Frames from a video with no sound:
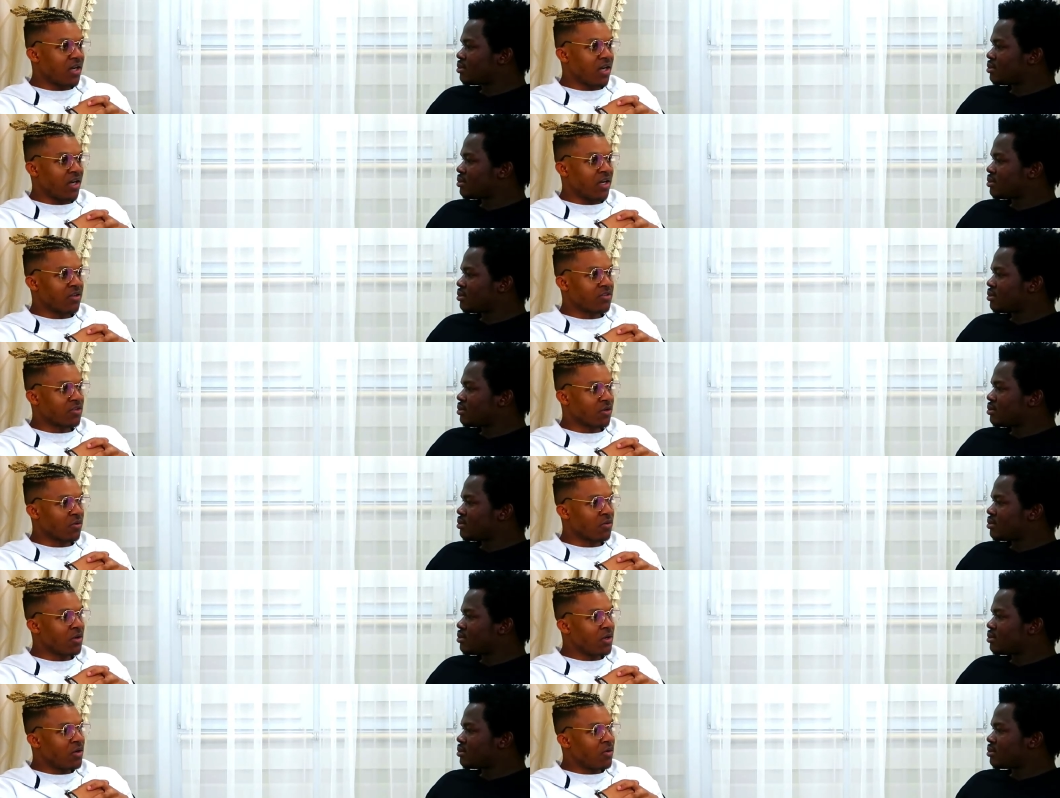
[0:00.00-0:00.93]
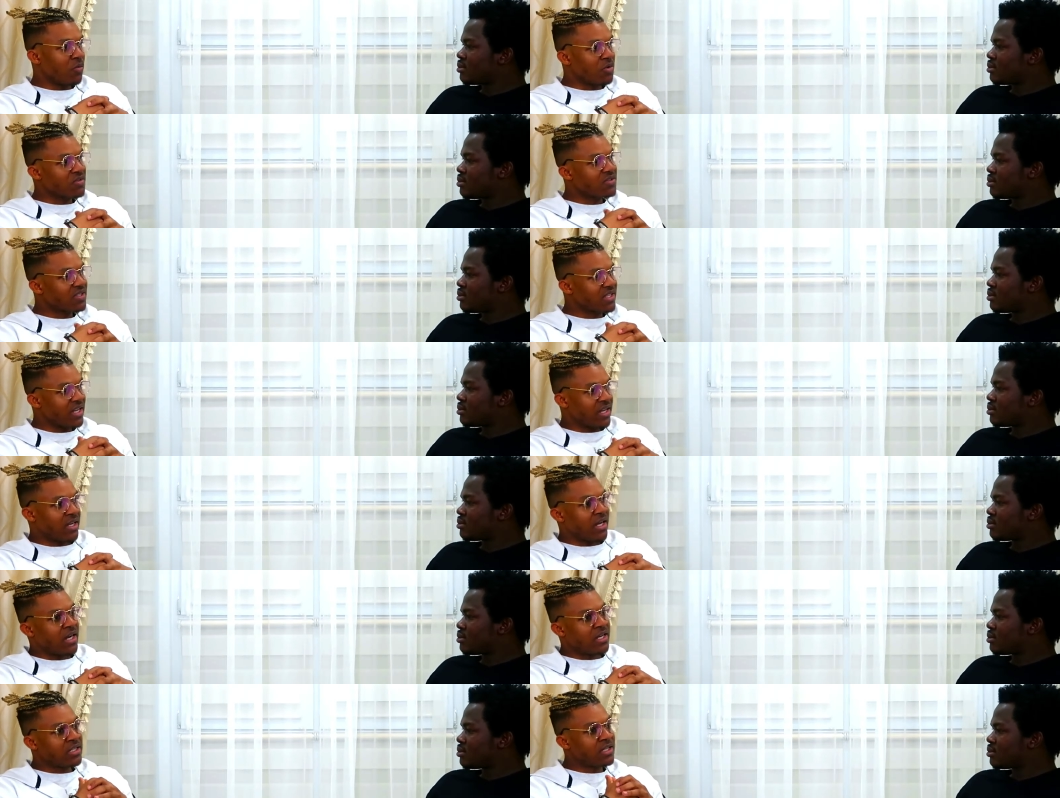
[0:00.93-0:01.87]
Speaker 1: Uh, so once
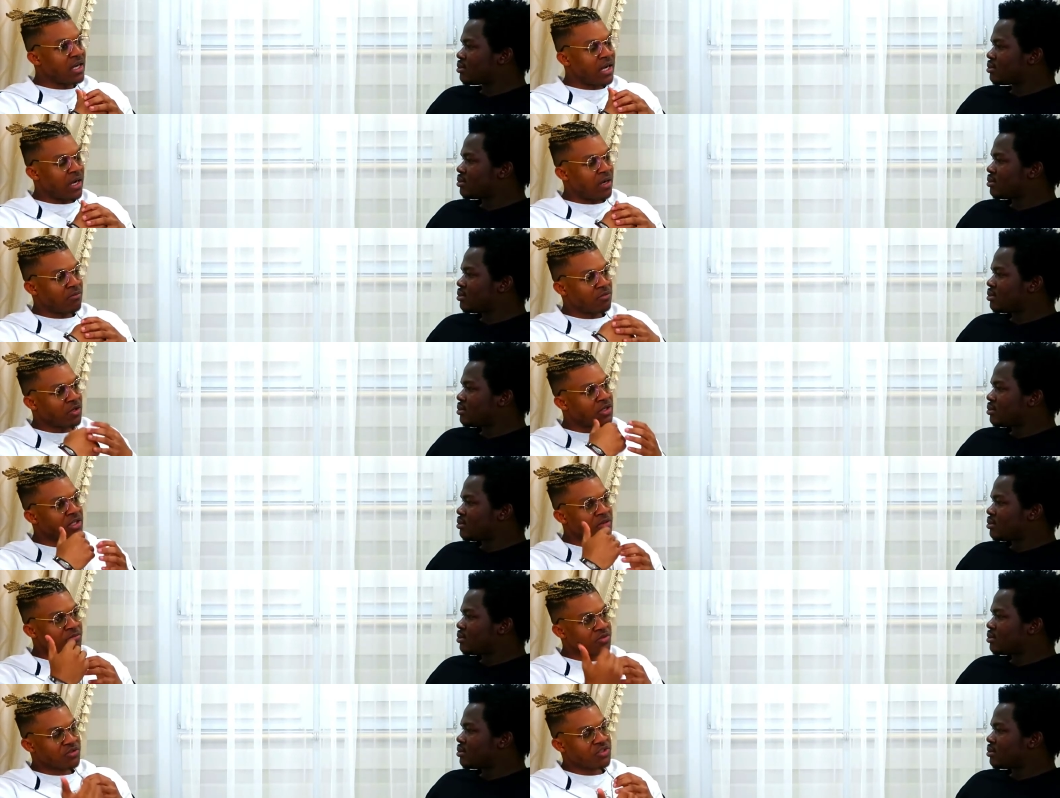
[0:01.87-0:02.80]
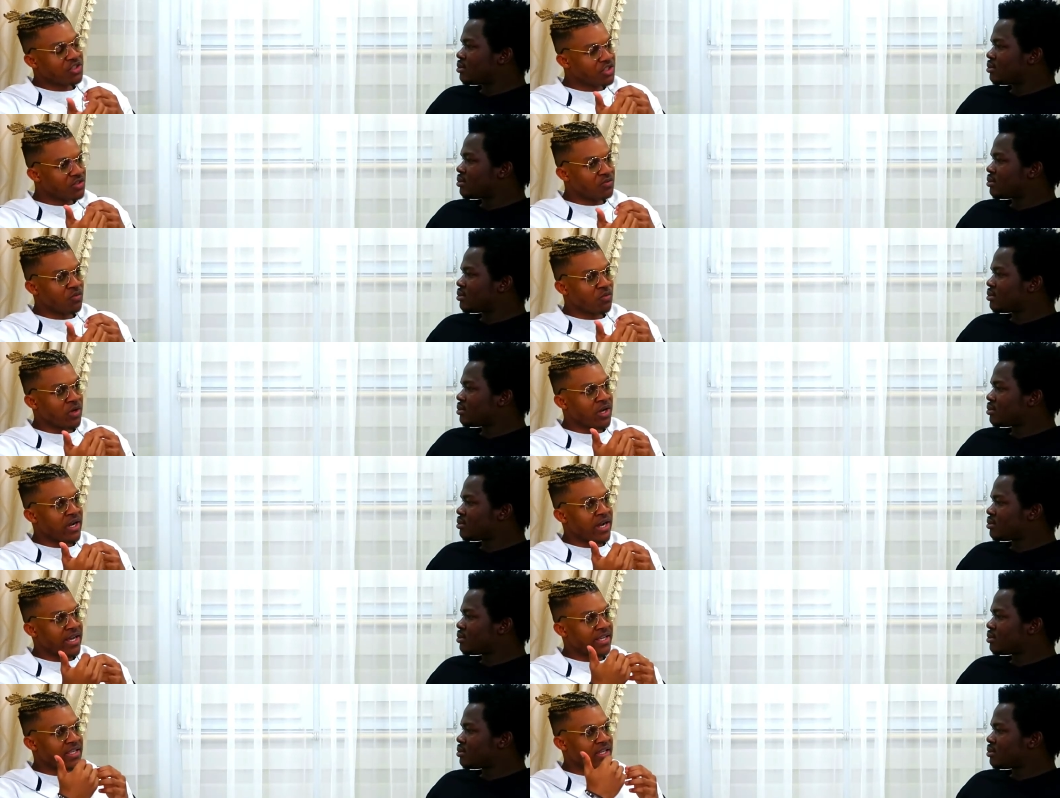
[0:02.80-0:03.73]
again, I, I, I'm not in a position
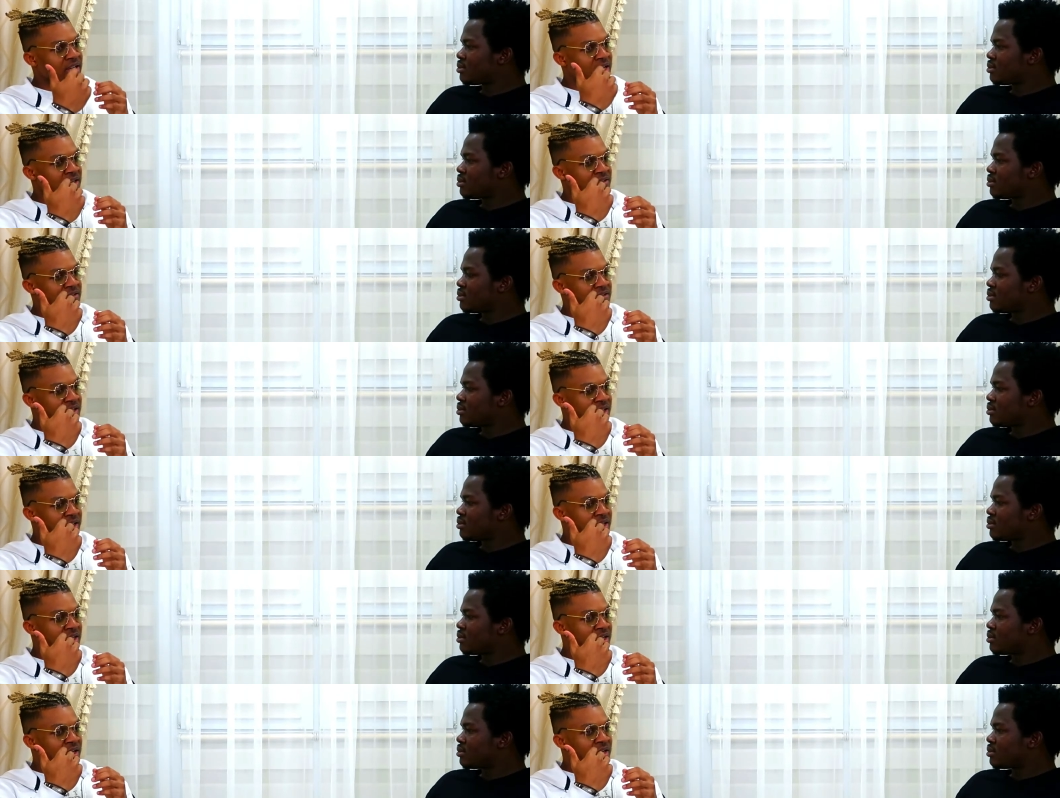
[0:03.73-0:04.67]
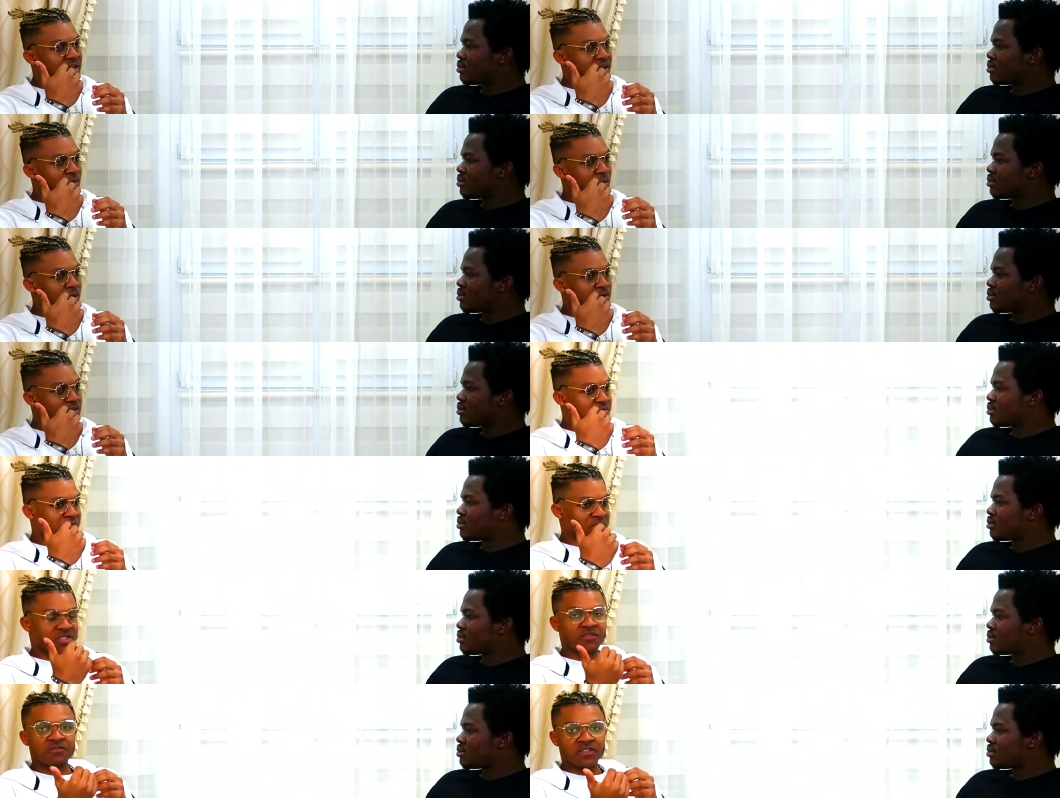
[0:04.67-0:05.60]
where I can say well,
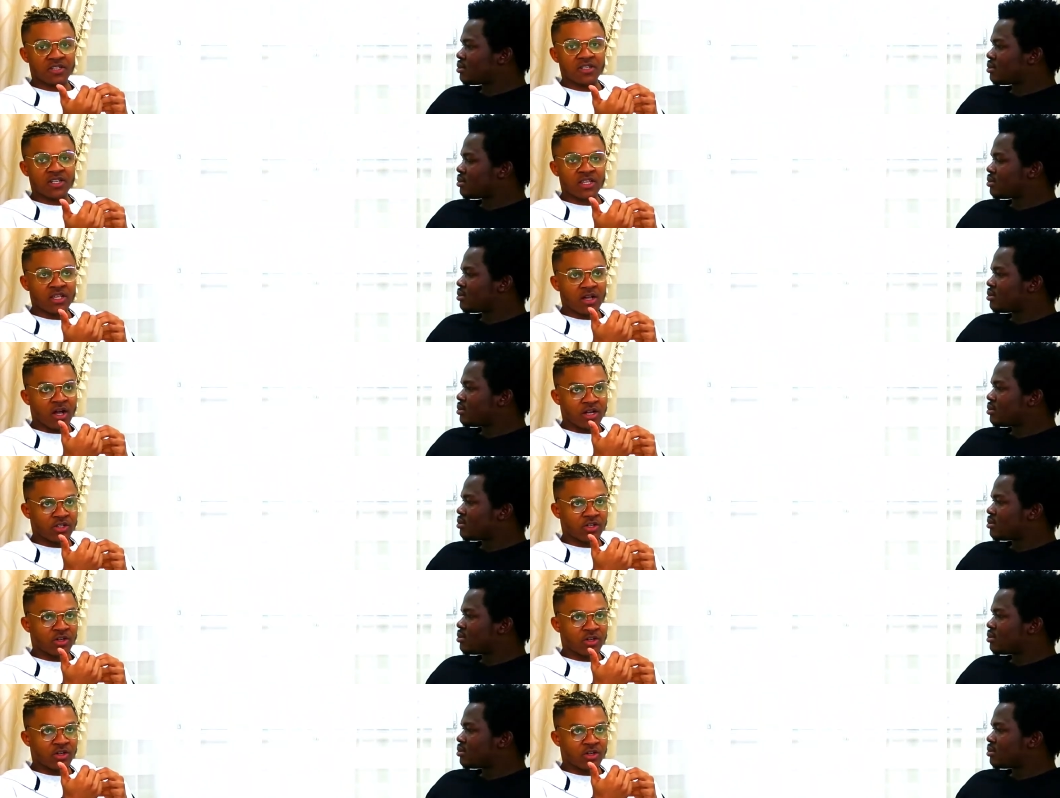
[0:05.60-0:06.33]
specifically, I